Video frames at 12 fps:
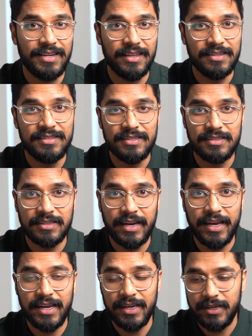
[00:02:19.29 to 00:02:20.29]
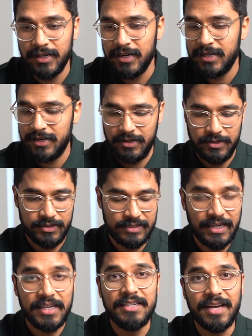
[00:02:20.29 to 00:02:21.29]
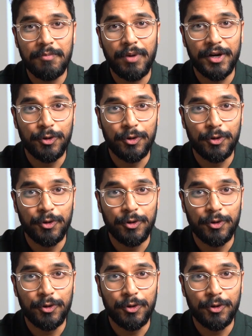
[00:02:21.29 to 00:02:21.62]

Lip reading: Now this is a study done by